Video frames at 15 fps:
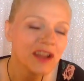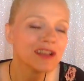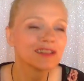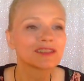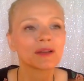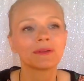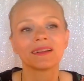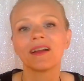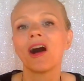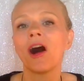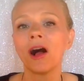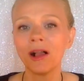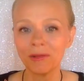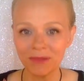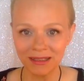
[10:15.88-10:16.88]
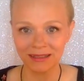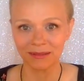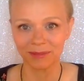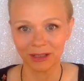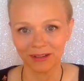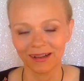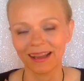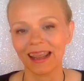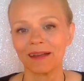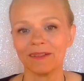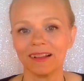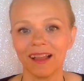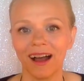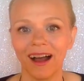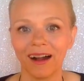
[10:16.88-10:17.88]
So when almond milk came
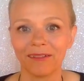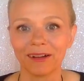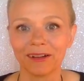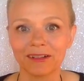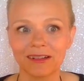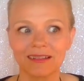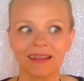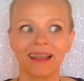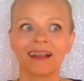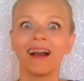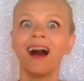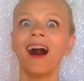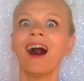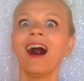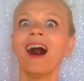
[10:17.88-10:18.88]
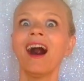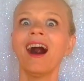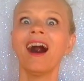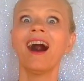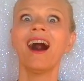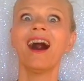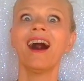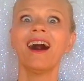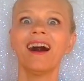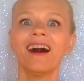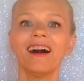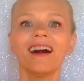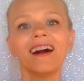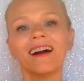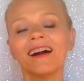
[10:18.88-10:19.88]
along, we were just like,
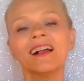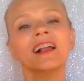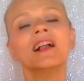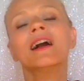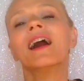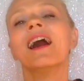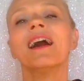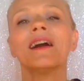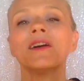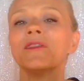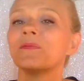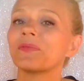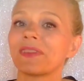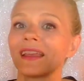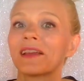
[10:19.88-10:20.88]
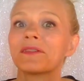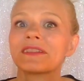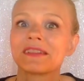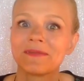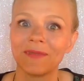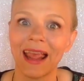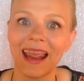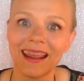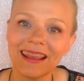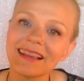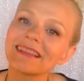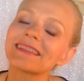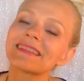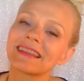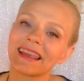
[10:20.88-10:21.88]
oh! It was
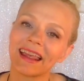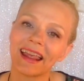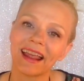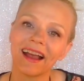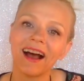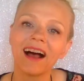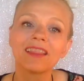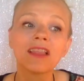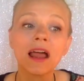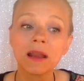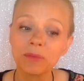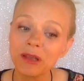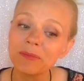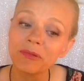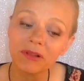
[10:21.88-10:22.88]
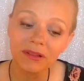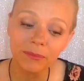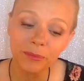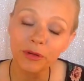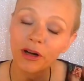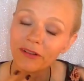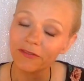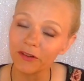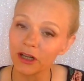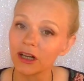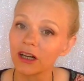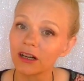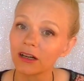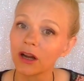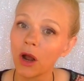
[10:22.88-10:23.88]
amazing. A lot of people
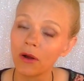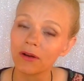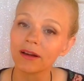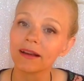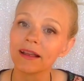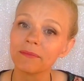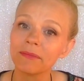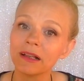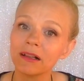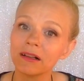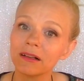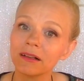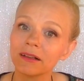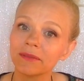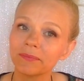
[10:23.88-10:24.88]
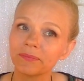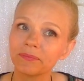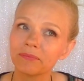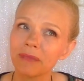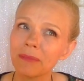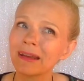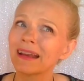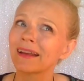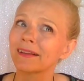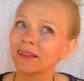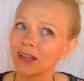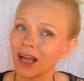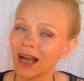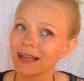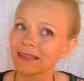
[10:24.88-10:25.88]
prefer coconut milk. Maybe not a
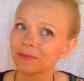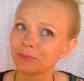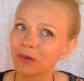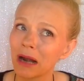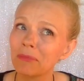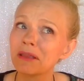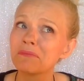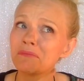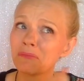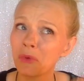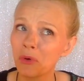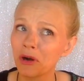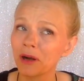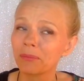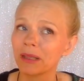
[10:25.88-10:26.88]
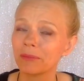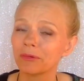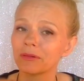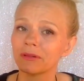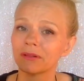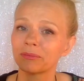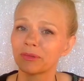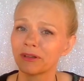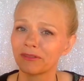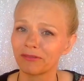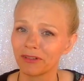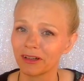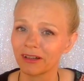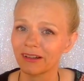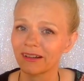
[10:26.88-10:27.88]
lot. Probably more people
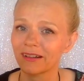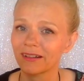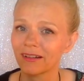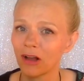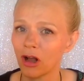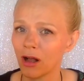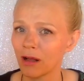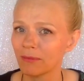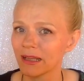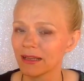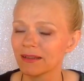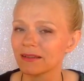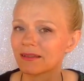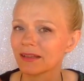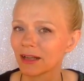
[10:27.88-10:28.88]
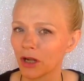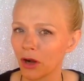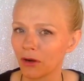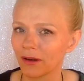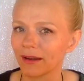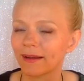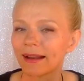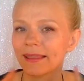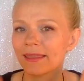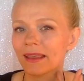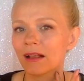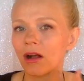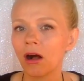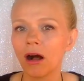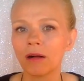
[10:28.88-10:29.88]
prefer almond than coconut. I
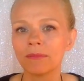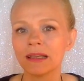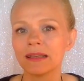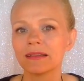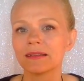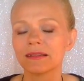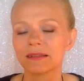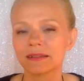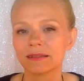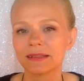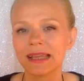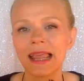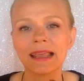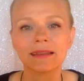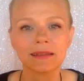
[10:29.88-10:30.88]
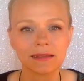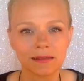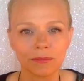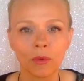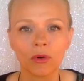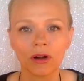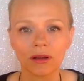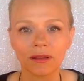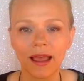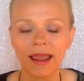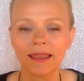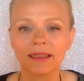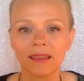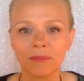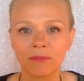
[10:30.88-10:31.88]
think almond tastes more
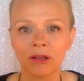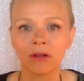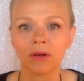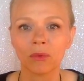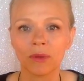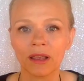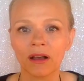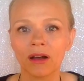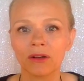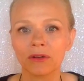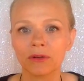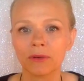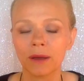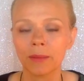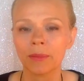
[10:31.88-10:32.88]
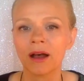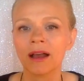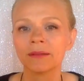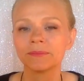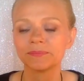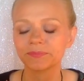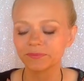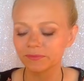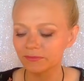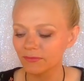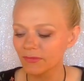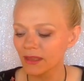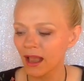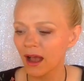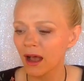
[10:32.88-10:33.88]
like the milk we all grew up on.
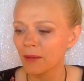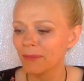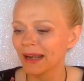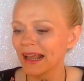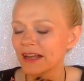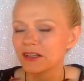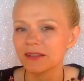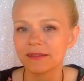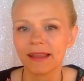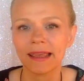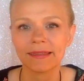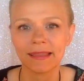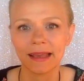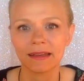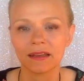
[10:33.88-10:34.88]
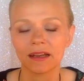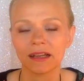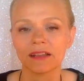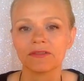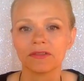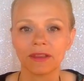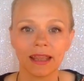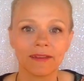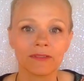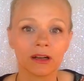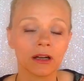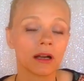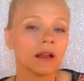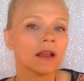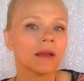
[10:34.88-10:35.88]
And I just like that nutty
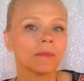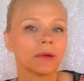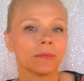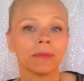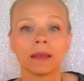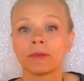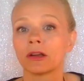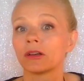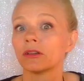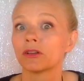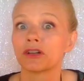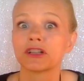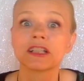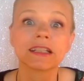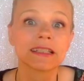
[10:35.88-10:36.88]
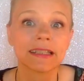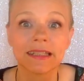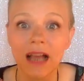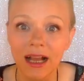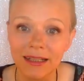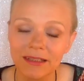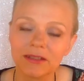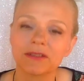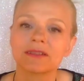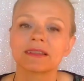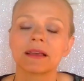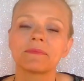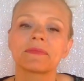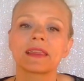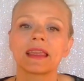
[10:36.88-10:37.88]
flavor. But maybe you're allergic to nuts or
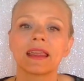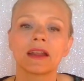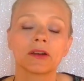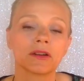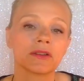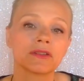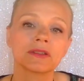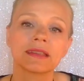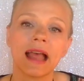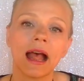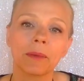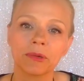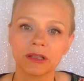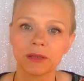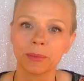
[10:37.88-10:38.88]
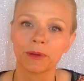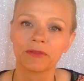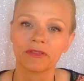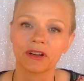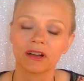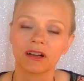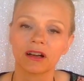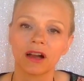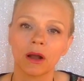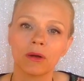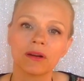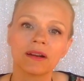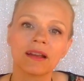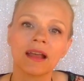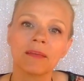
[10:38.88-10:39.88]
something, or you just happen to prefer
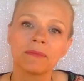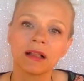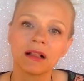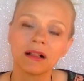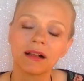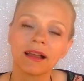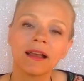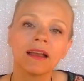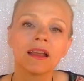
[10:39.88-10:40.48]
coconut milk.